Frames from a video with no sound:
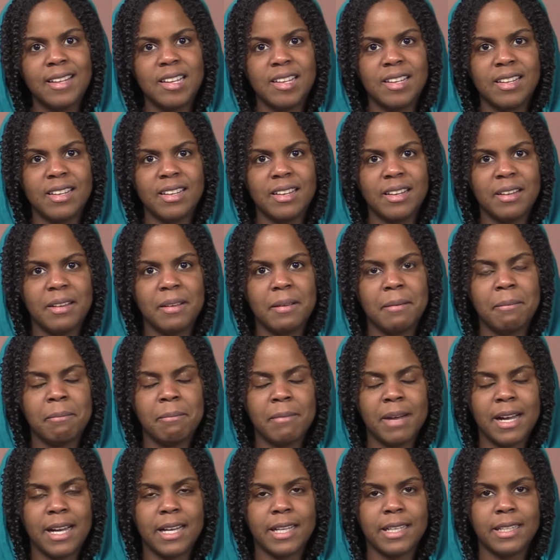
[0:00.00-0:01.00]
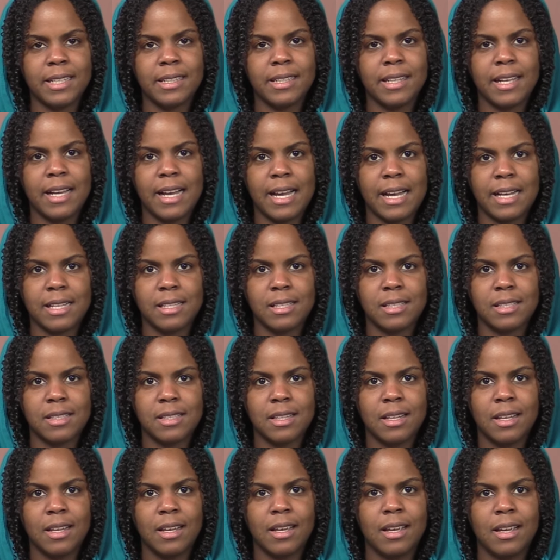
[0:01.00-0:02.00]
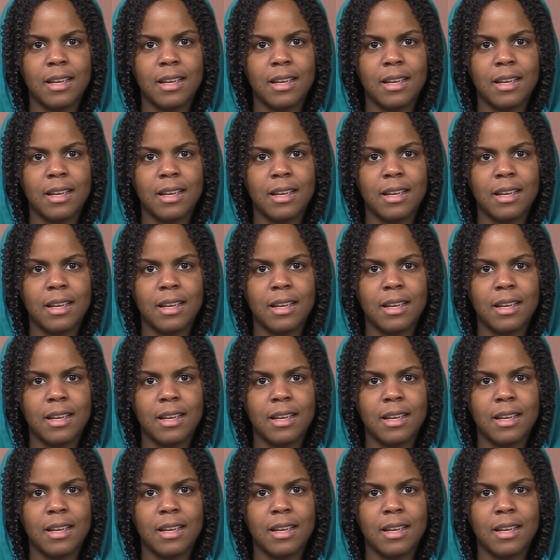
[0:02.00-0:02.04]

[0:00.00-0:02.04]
the mind has.